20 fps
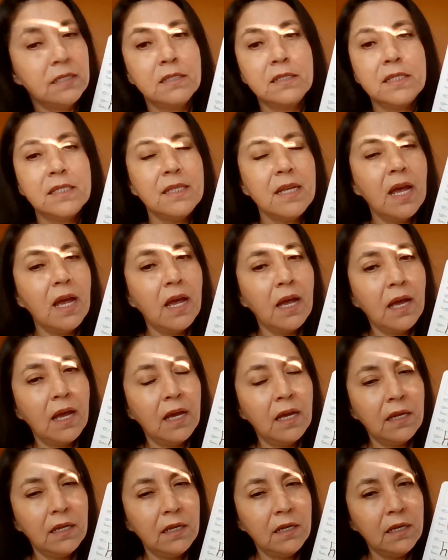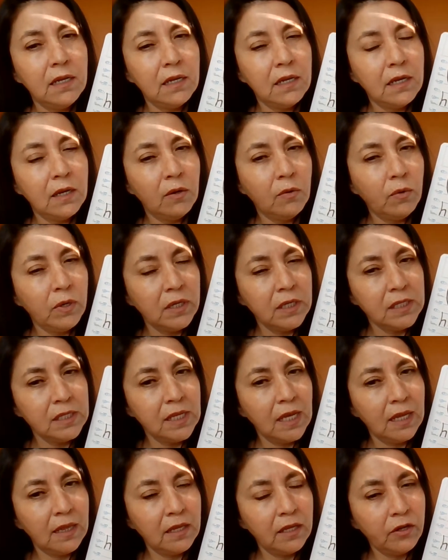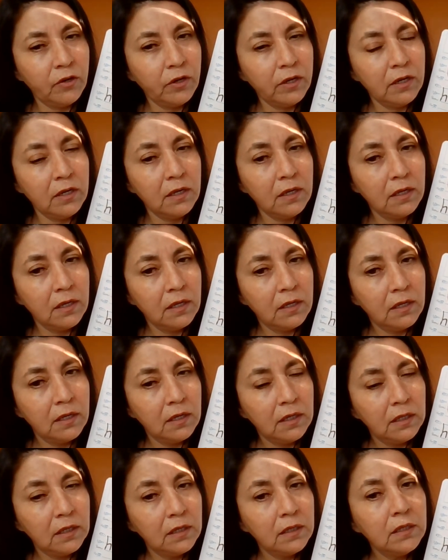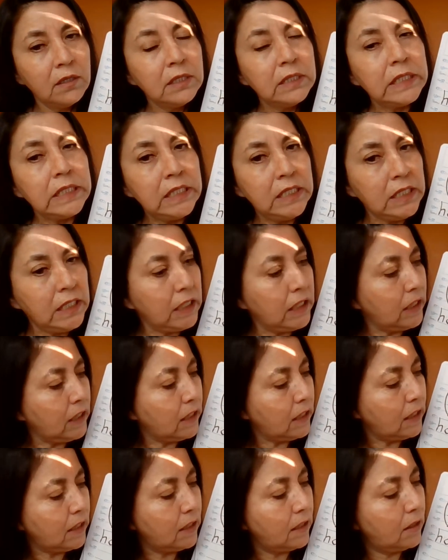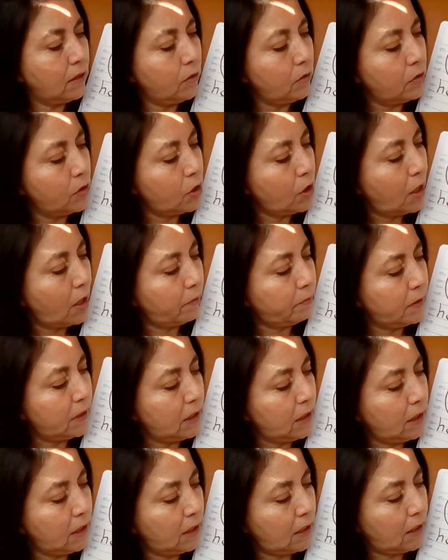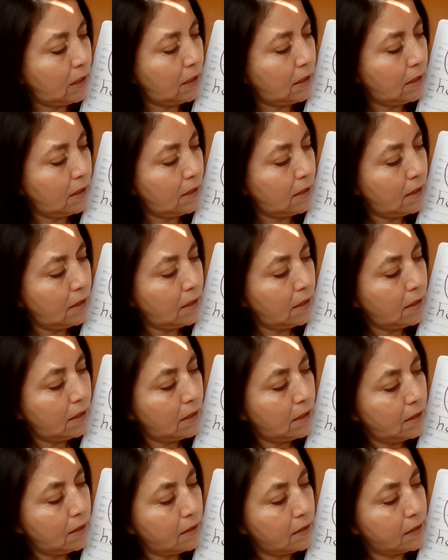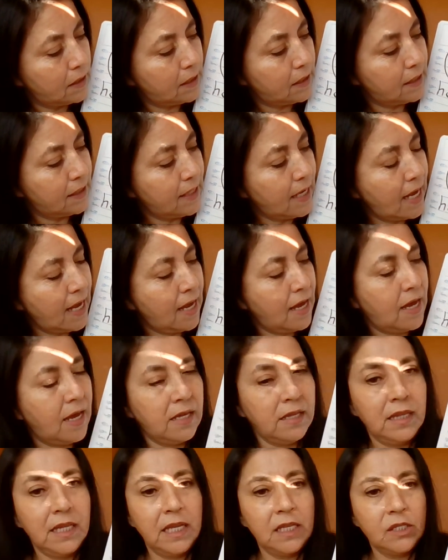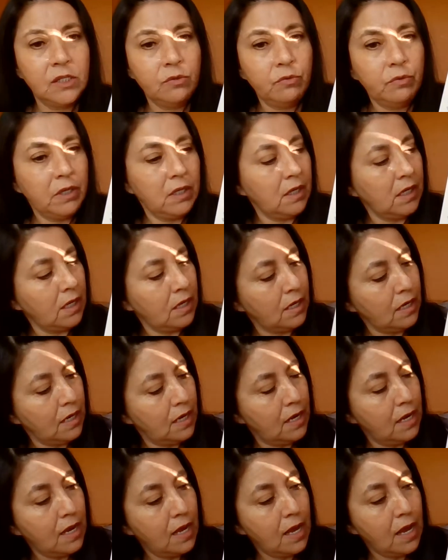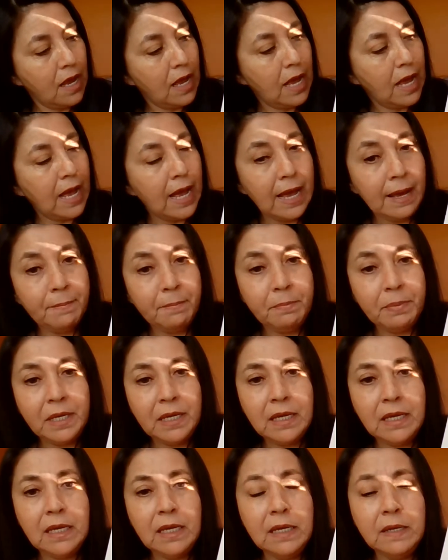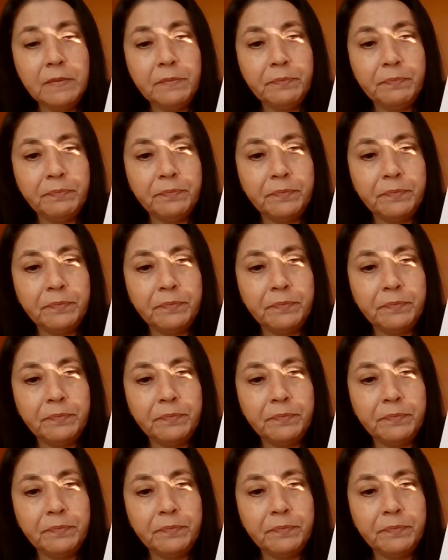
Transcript: Sad. What is that letter? D. Good job. D. Sad. Let's read it. Happy.